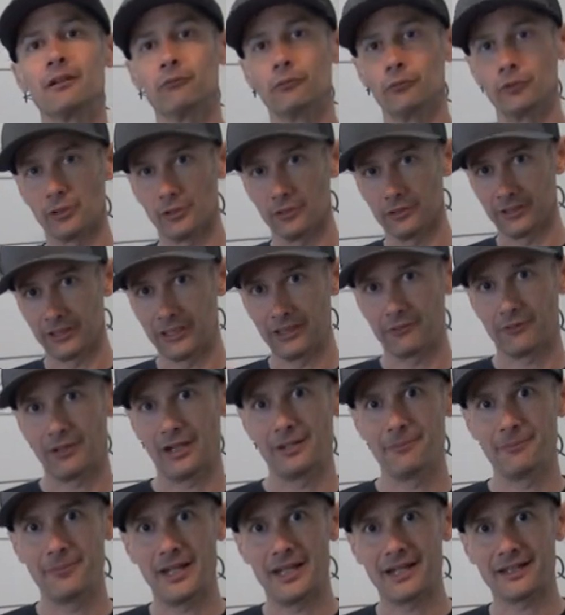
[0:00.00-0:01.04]
we're going to get
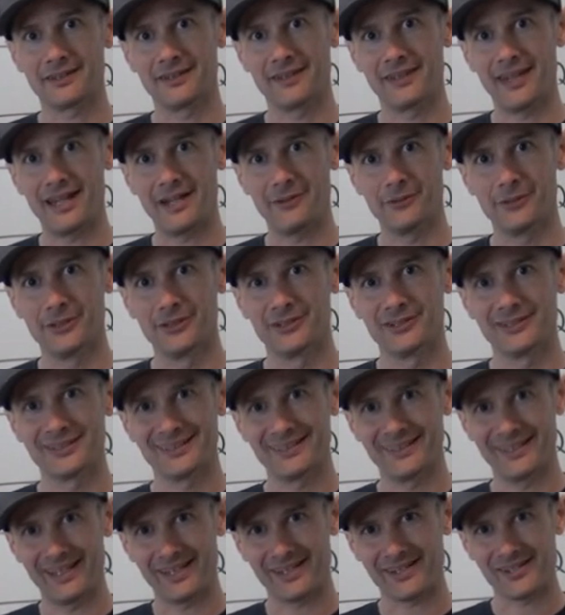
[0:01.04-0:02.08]
right back to that one
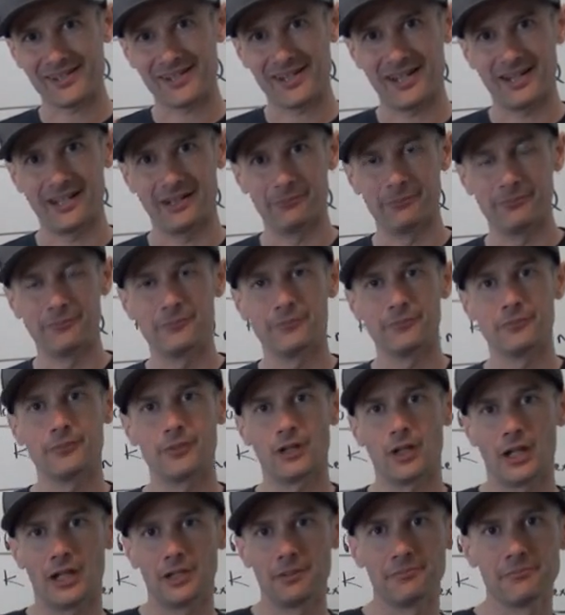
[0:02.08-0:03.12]
next time.
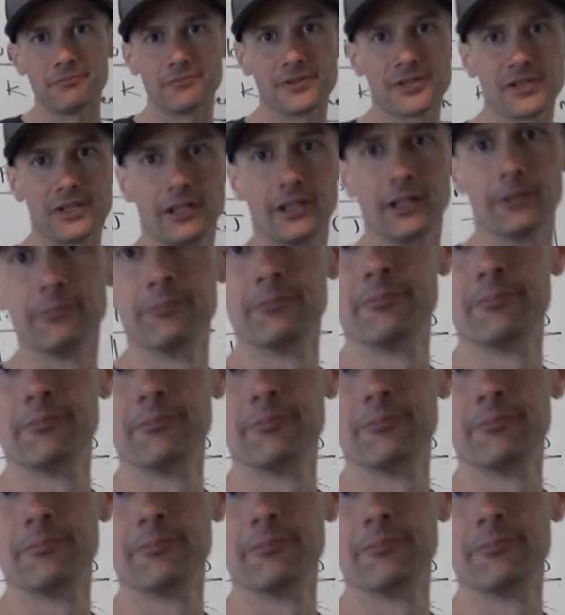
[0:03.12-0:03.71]
All right, see ya.